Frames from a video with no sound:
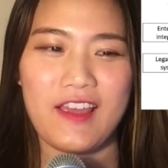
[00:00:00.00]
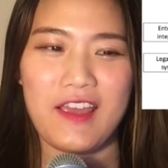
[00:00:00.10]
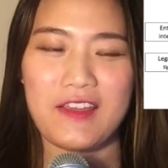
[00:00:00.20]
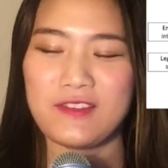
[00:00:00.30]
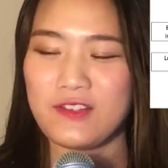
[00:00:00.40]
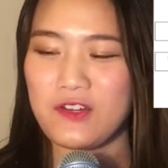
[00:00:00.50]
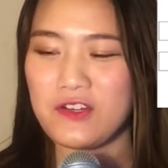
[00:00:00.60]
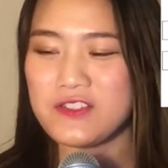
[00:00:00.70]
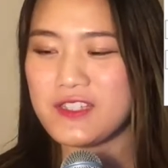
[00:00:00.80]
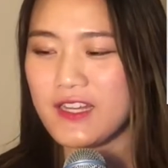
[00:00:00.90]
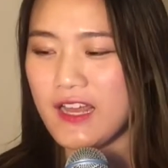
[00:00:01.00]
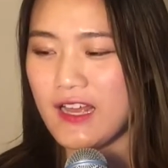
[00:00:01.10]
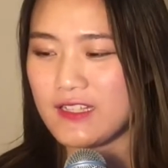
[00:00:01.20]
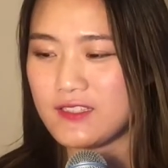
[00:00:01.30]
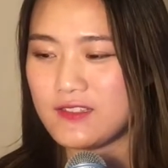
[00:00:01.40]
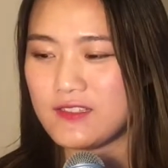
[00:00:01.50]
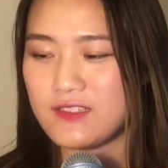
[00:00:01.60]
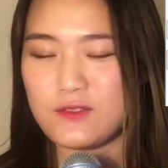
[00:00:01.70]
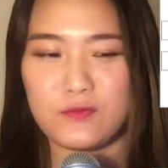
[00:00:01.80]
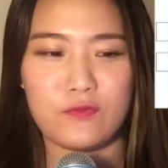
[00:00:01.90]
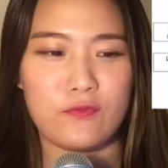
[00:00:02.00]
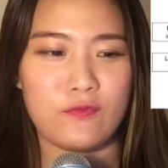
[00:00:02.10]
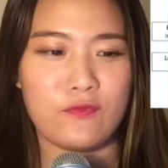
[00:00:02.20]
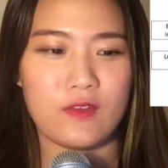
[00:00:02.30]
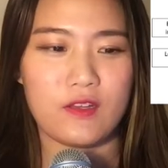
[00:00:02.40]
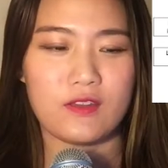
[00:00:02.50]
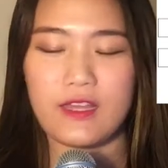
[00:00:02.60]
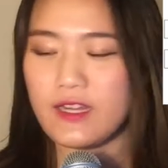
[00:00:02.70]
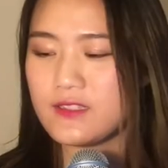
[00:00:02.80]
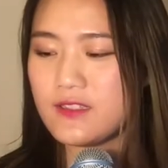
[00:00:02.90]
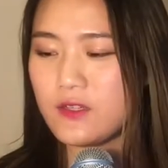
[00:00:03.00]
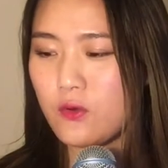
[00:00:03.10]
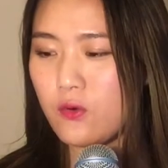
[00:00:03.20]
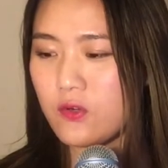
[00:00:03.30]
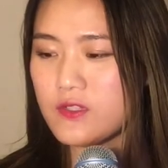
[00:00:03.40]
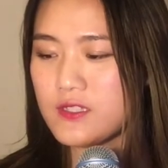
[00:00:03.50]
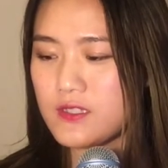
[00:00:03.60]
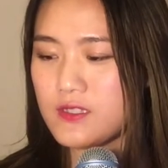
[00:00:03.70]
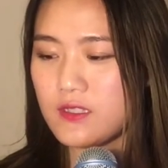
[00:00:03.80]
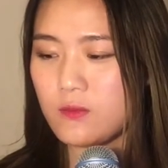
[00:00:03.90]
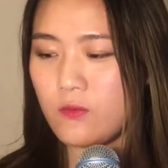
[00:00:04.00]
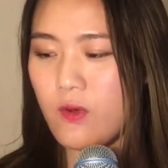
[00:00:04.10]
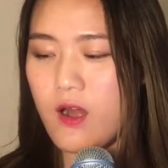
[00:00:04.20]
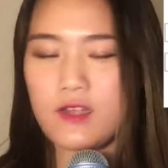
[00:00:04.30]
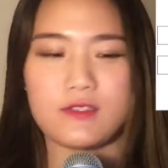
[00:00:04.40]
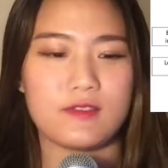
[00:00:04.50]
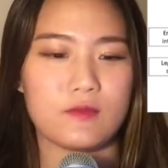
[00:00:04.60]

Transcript: And the current state has this legacy core system, whereas,